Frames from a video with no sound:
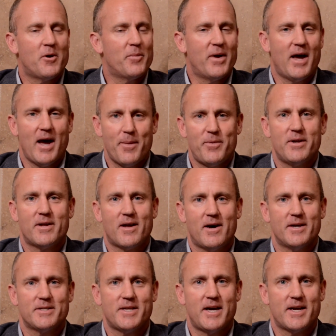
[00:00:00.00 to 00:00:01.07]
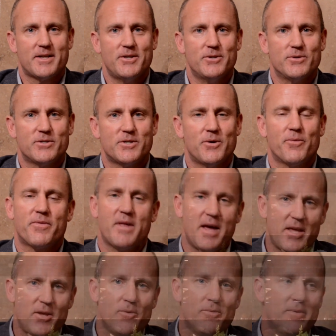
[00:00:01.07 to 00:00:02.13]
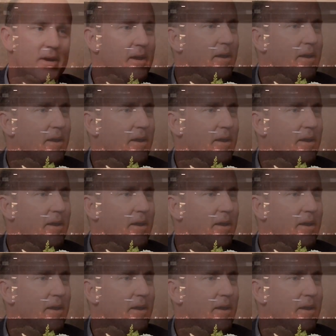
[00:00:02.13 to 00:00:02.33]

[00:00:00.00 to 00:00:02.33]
and I'll be happy to contact you. So thank you,